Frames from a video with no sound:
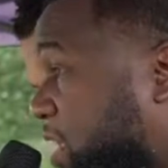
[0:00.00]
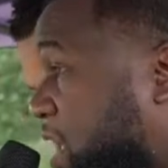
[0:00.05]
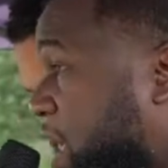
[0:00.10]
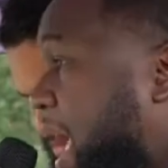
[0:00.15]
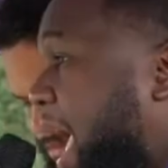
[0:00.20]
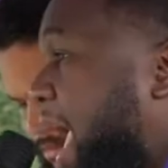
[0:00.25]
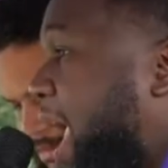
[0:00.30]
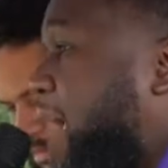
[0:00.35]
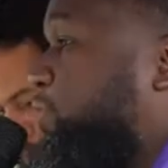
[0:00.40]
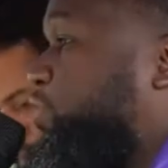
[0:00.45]

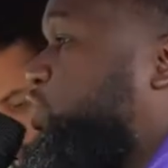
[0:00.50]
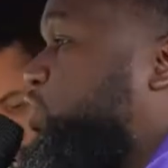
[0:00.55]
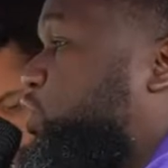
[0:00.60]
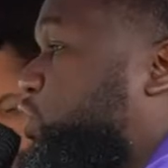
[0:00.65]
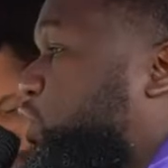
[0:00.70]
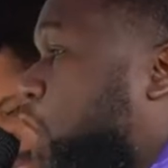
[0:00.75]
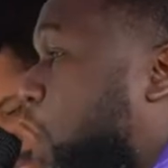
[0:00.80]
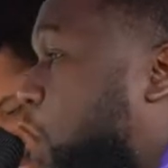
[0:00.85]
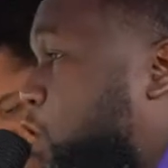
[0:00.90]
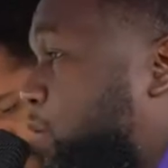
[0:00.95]
right. have
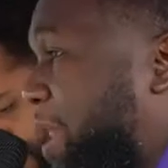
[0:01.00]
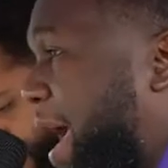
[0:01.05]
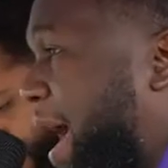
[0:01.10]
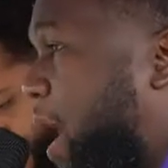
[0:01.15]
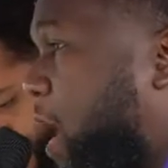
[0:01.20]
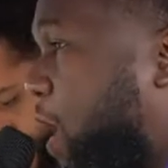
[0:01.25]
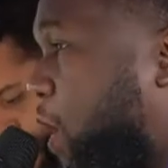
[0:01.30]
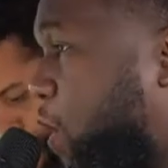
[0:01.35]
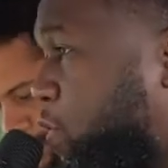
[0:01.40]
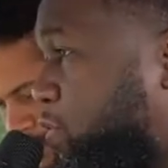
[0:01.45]
stole
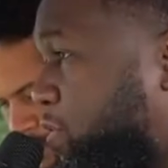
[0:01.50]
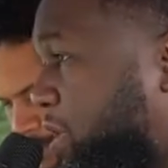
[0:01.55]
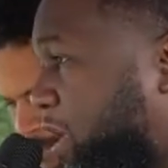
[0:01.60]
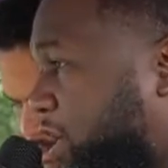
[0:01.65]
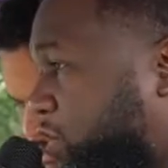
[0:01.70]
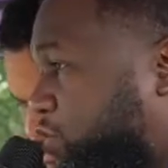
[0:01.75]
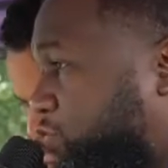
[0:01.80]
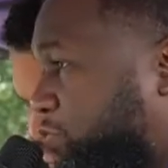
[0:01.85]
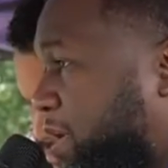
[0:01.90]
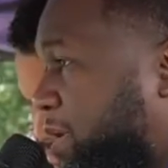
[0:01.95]
our own
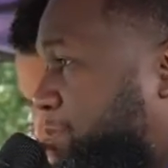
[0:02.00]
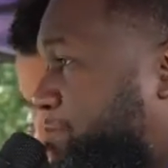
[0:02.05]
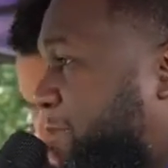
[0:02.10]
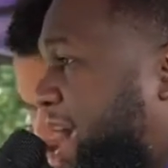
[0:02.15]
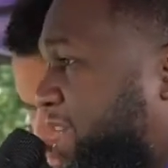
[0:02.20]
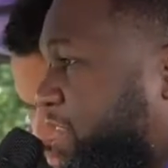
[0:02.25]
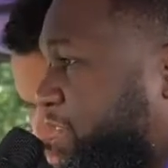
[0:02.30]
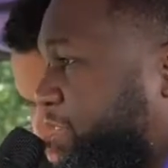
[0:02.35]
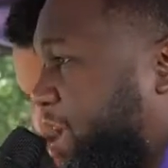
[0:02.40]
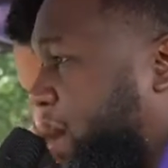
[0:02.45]
history and
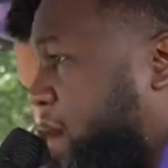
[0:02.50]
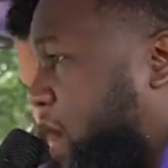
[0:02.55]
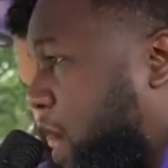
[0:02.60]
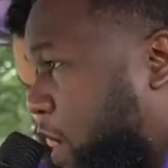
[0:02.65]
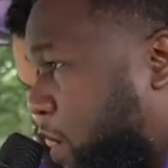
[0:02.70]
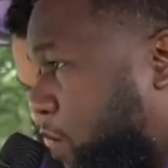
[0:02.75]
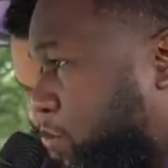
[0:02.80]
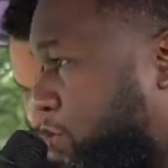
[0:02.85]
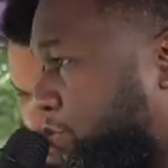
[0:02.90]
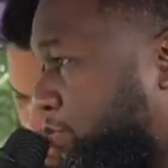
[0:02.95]
made it their
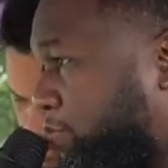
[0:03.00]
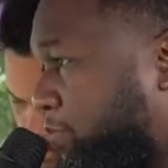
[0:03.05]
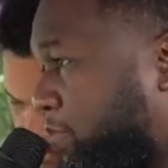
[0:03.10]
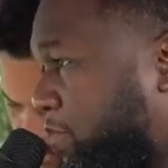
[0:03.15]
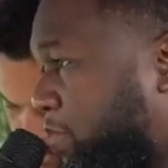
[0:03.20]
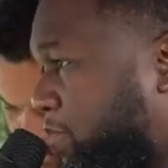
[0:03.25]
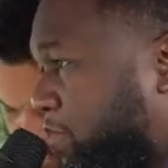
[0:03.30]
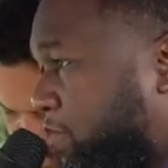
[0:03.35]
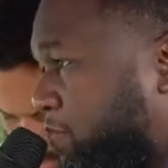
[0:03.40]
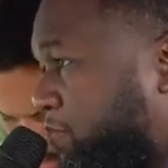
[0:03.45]
own.
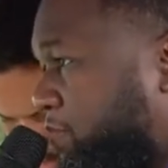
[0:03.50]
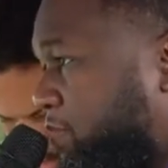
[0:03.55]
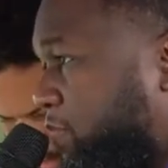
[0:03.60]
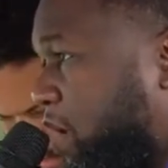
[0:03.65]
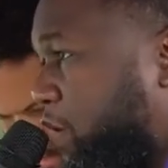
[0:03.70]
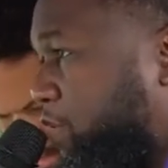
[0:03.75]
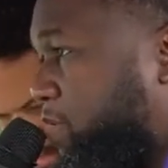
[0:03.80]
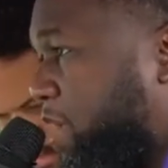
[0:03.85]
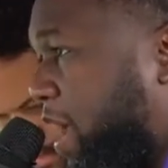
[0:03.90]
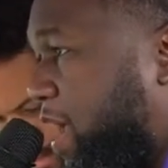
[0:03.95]
Right.
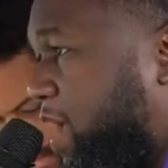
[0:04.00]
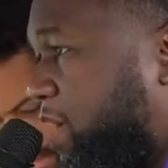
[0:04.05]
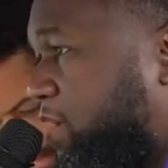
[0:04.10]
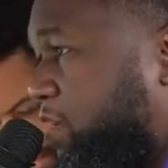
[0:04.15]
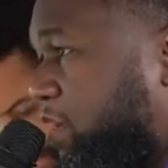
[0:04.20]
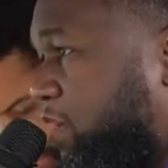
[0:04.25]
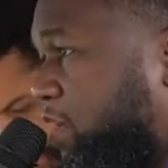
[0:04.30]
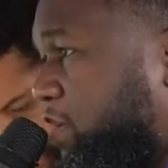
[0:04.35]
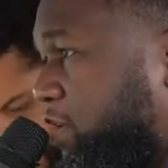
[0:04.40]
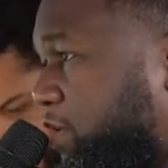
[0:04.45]

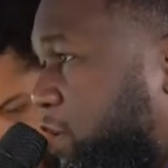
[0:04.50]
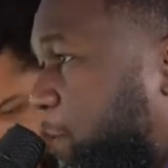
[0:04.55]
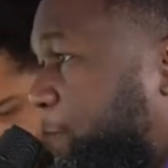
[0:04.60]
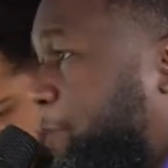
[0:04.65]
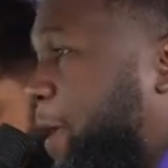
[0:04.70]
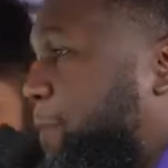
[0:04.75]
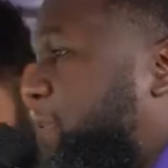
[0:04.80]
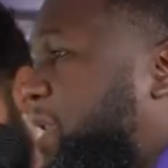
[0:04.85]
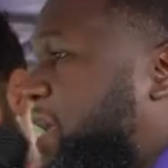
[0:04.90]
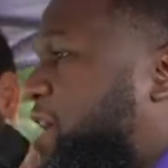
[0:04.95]
Okay? The
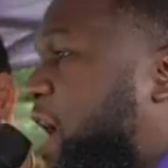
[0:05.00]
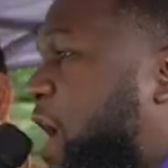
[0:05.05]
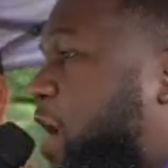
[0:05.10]
people that